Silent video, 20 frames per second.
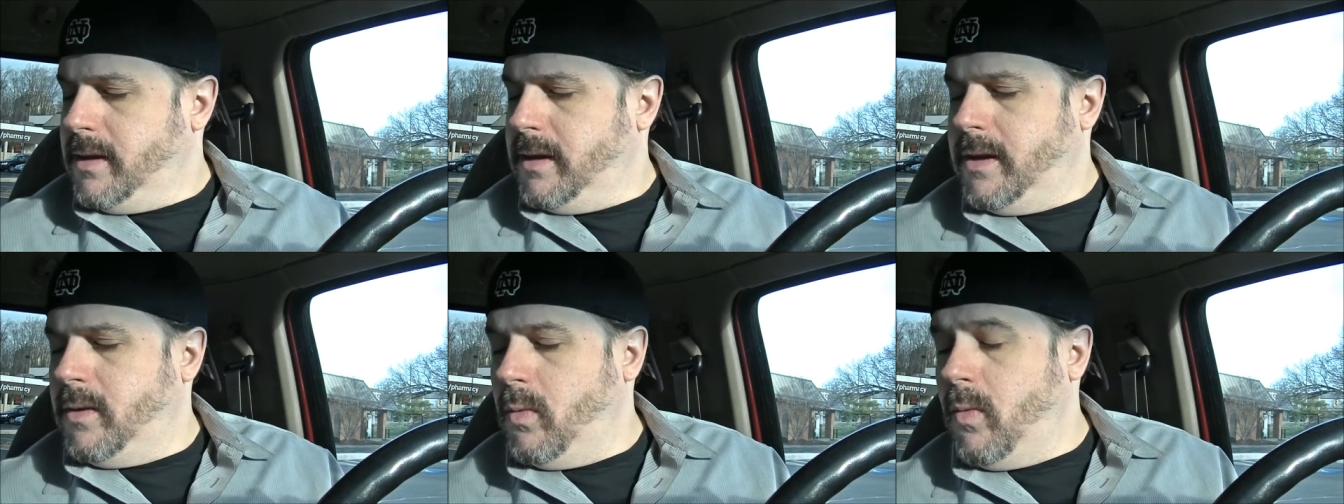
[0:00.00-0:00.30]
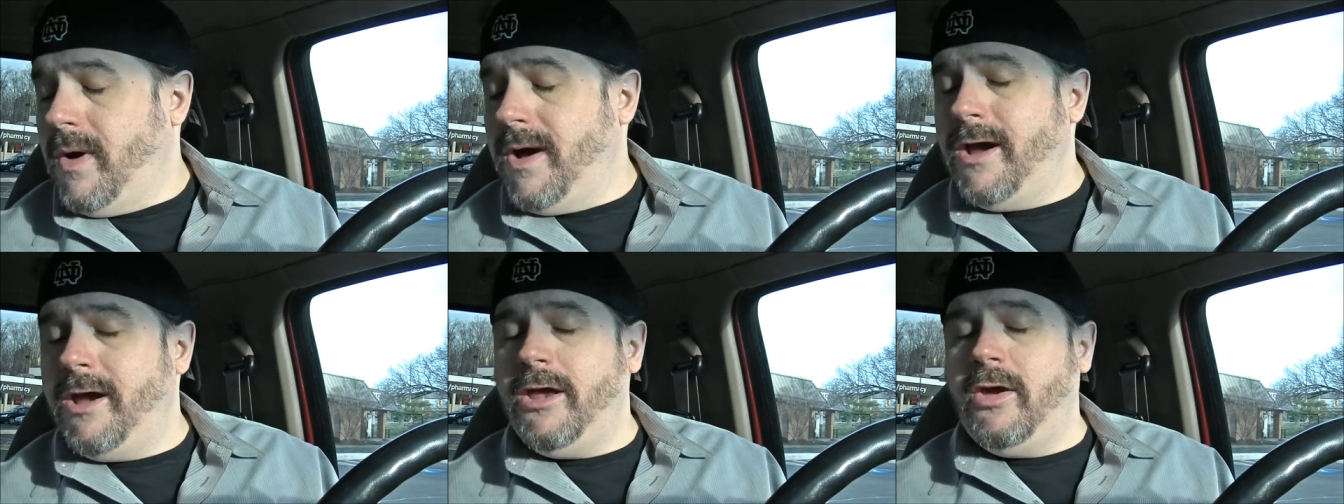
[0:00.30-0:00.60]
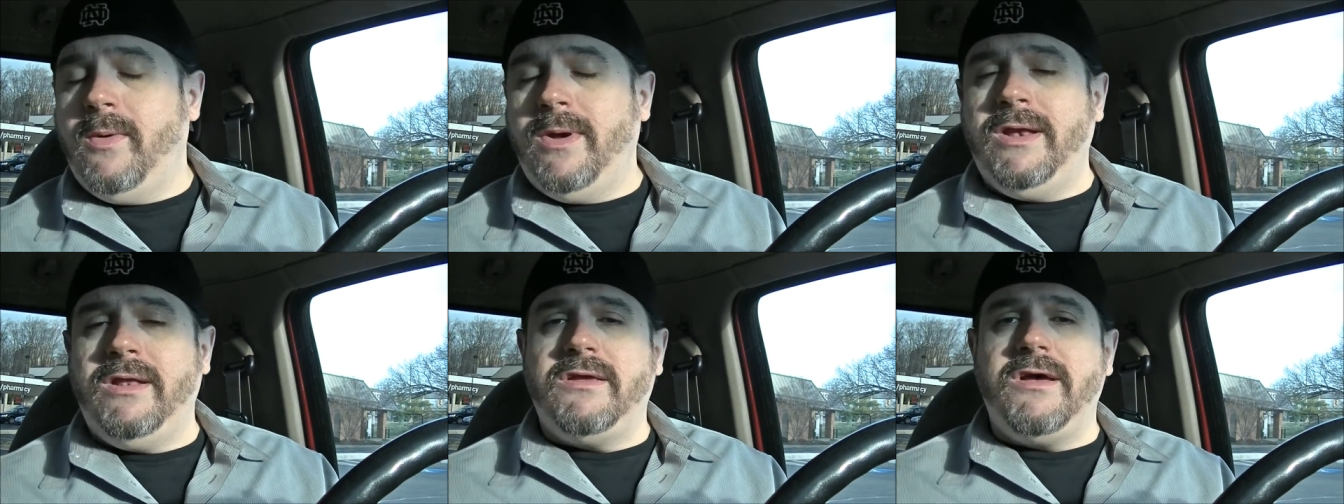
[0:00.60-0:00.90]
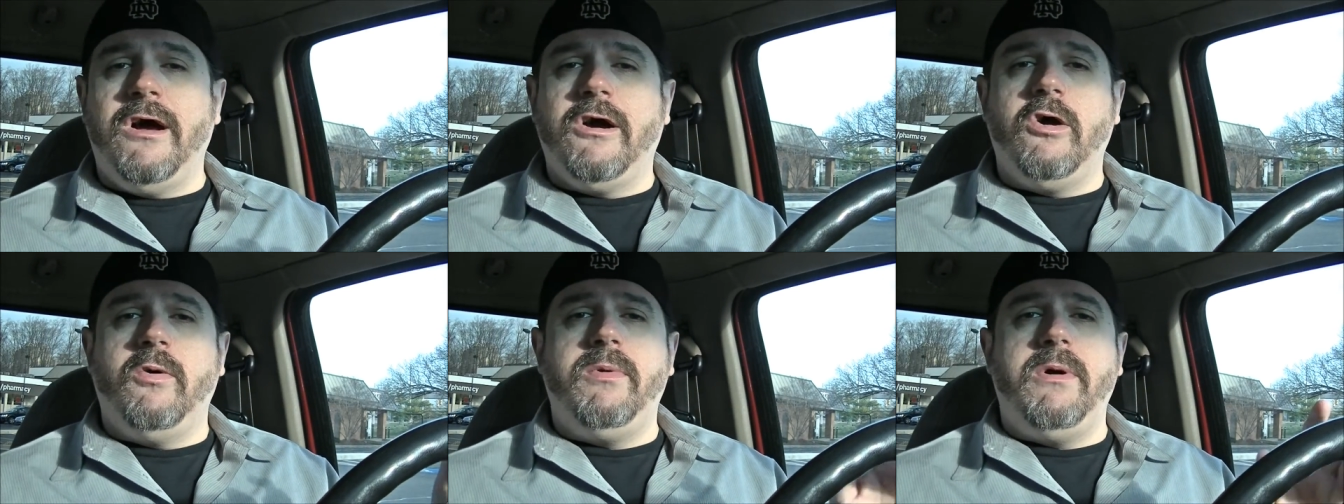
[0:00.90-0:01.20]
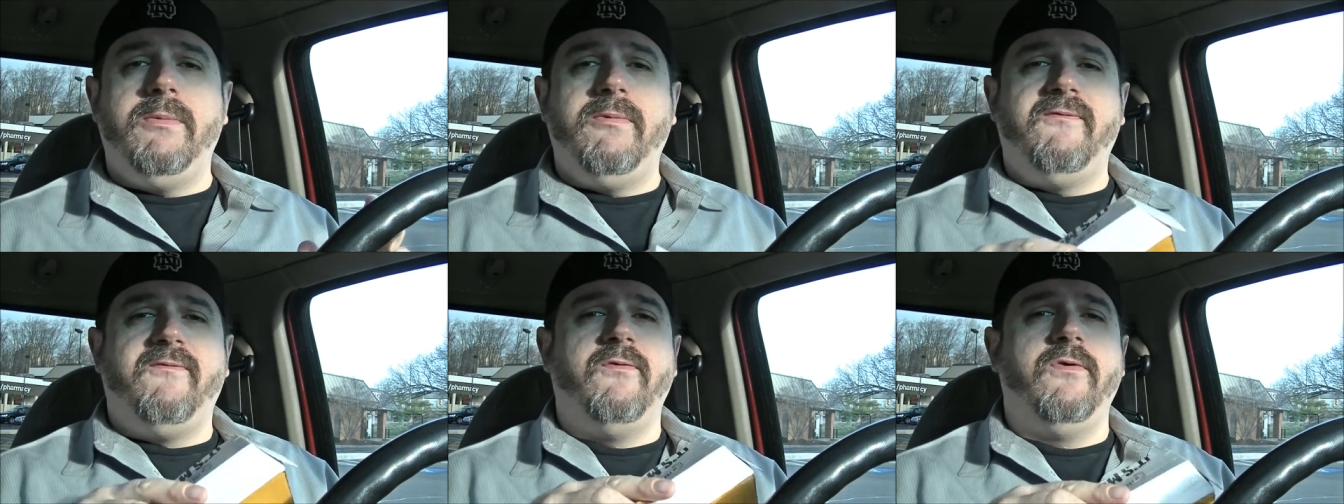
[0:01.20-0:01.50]
And why are you eating Taco
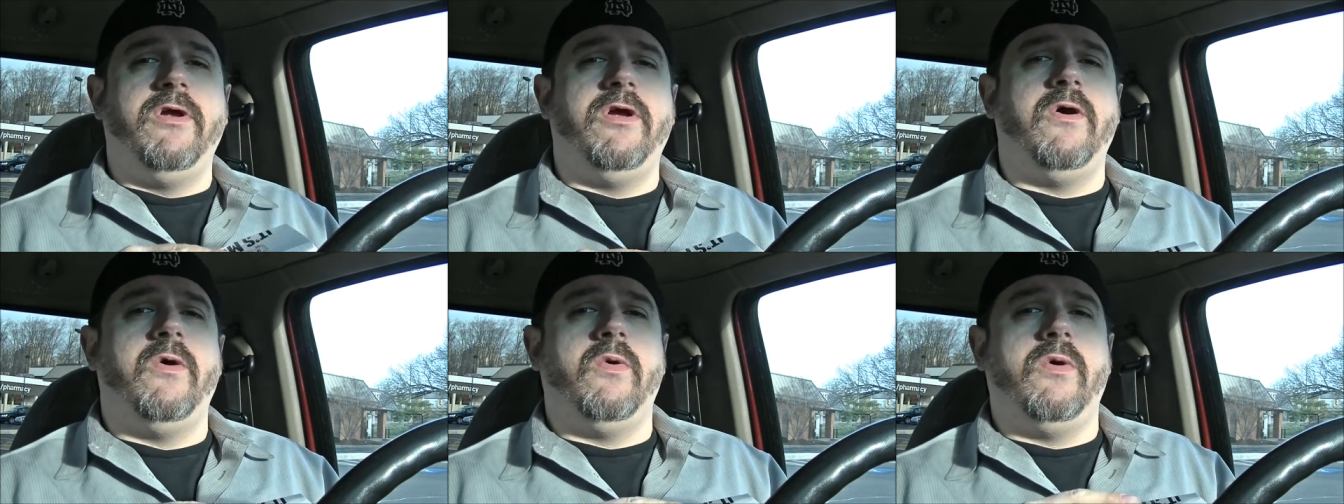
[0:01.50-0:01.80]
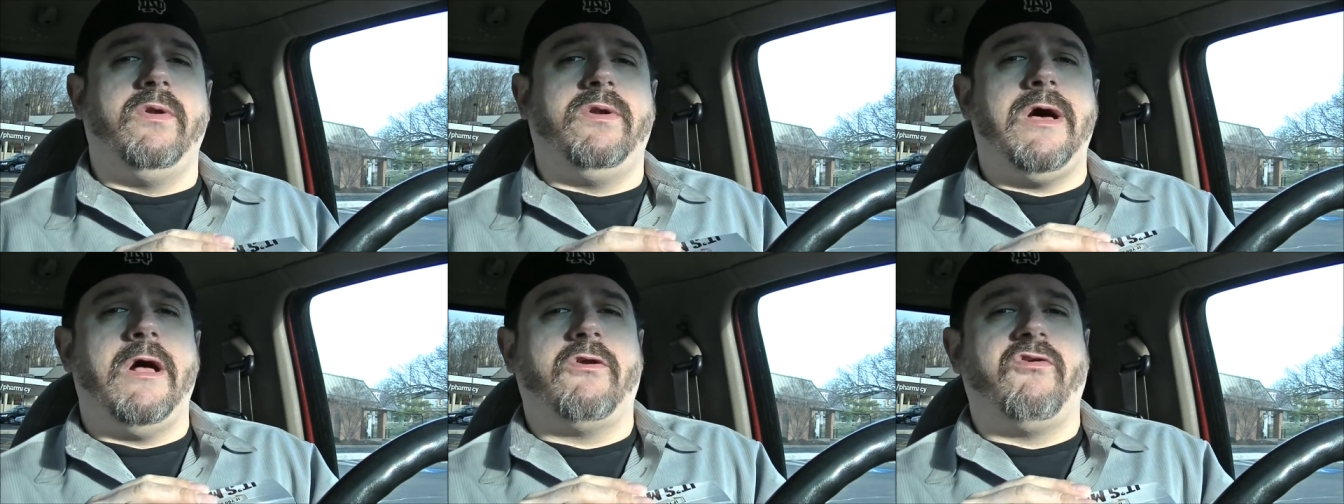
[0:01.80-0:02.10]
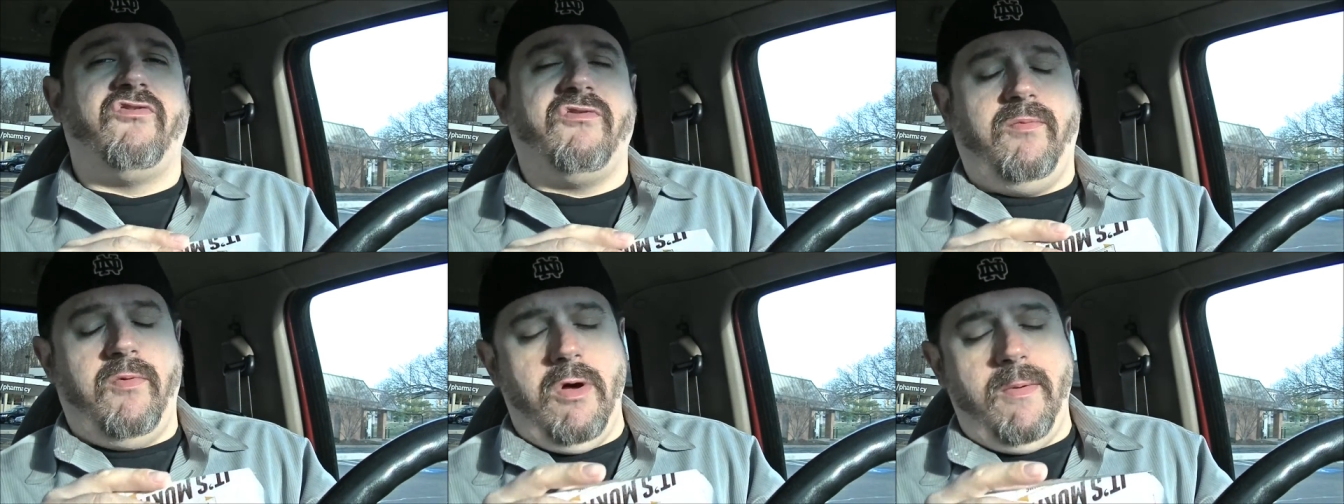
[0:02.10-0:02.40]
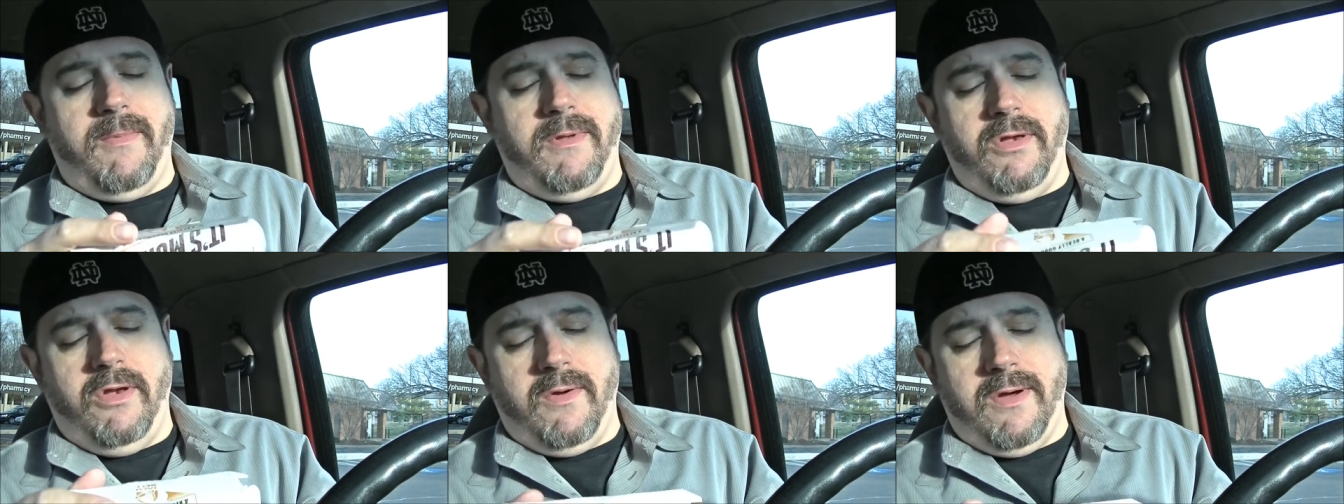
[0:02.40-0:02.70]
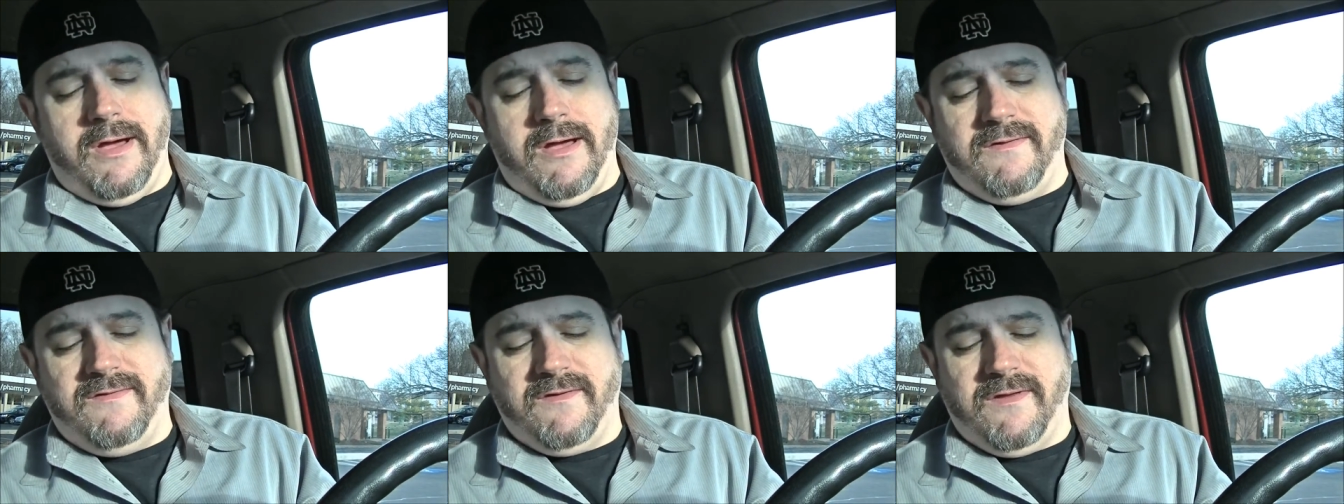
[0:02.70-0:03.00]
Bell before you go to a doctor's appointment, you
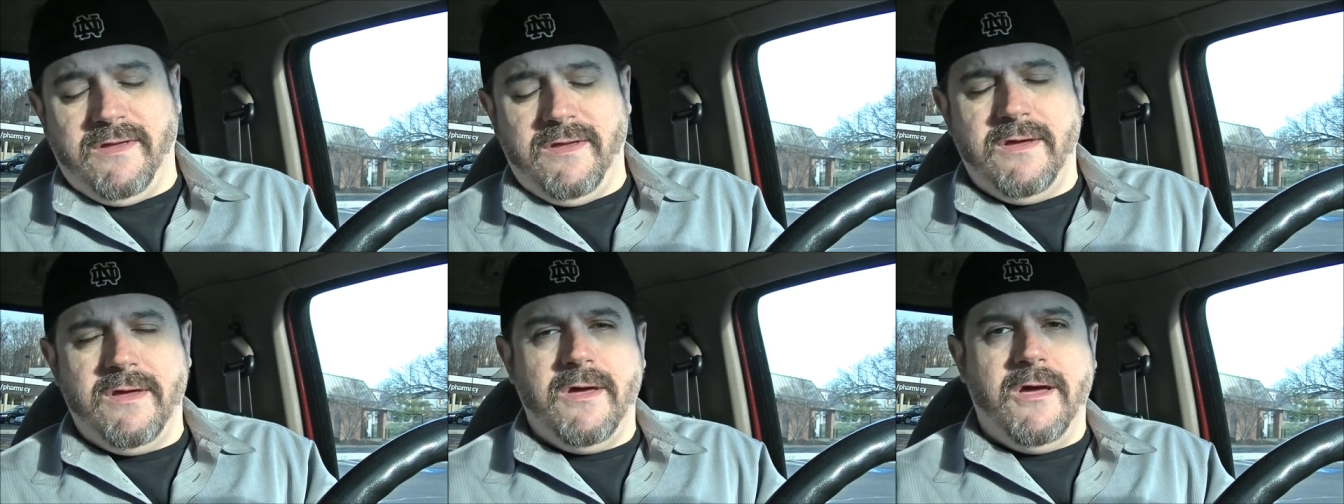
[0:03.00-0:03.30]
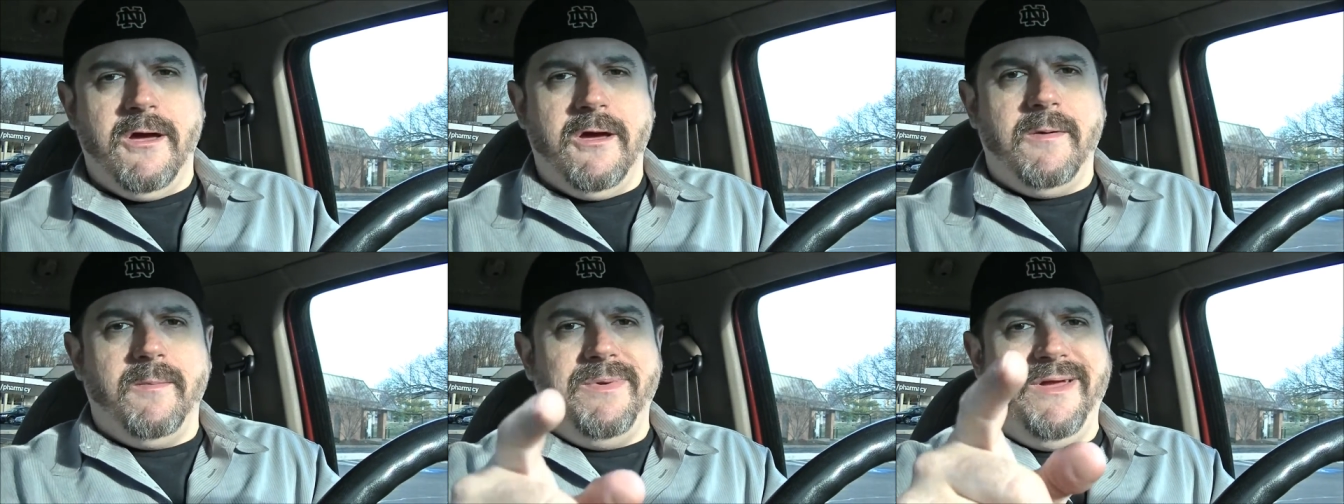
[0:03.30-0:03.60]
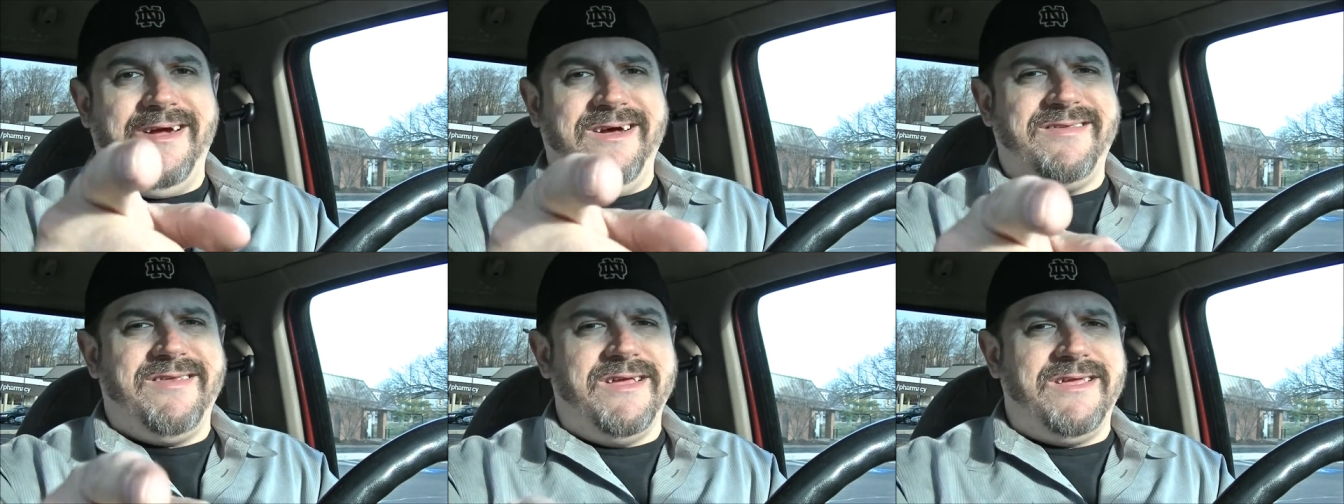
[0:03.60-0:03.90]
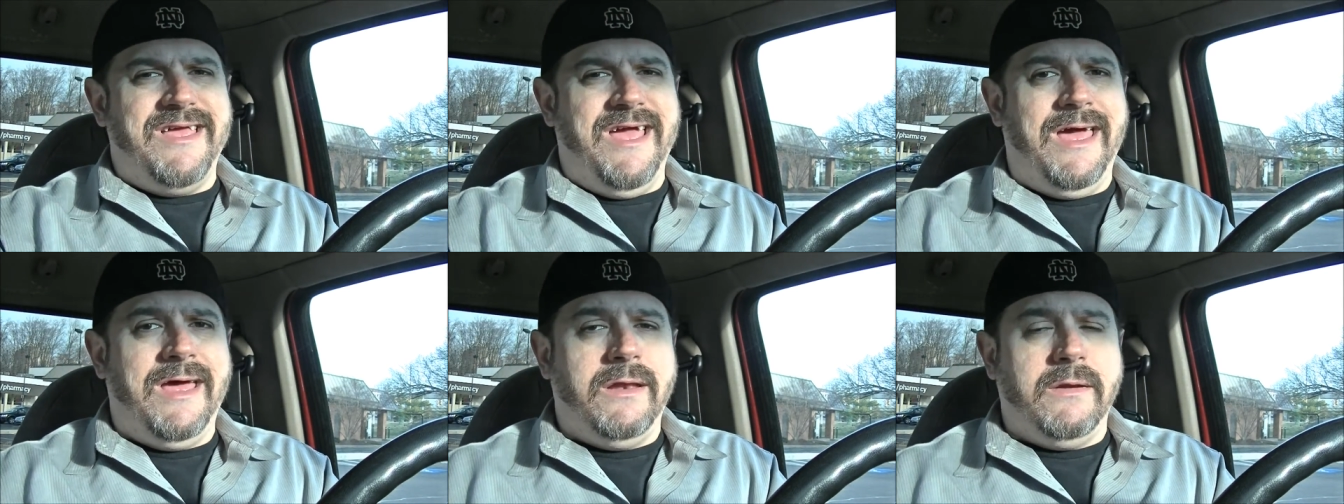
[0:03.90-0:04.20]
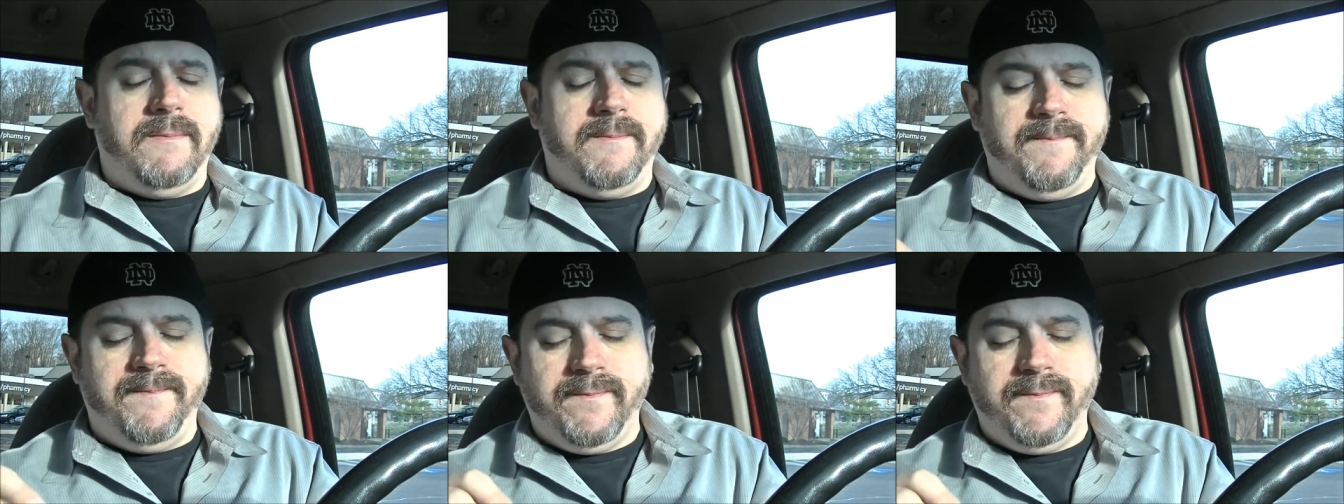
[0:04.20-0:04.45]
ask? Because I can.